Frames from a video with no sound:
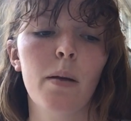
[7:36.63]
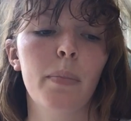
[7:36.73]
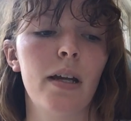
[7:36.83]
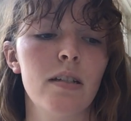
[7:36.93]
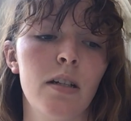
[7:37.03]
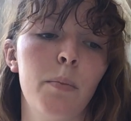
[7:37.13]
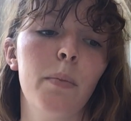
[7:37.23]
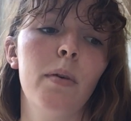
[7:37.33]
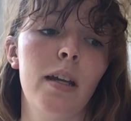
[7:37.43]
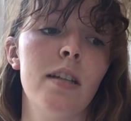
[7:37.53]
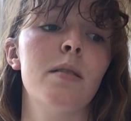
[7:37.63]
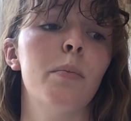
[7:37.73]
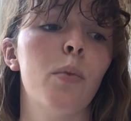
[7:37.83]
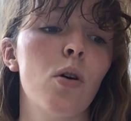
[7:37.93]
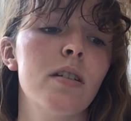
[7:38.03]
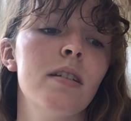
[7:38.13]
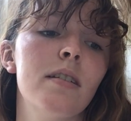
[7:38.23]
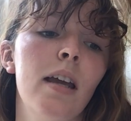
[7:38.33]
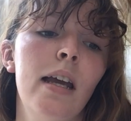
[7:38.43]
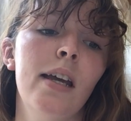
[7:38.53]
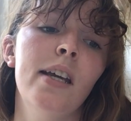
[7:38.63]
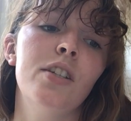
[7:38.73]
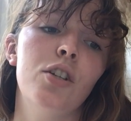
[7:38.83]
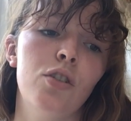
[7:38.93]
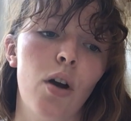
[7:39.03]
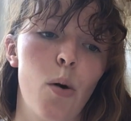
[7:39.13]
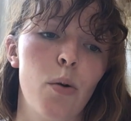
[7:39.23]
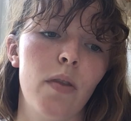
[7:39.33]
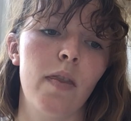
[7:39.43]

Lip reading: It is important to note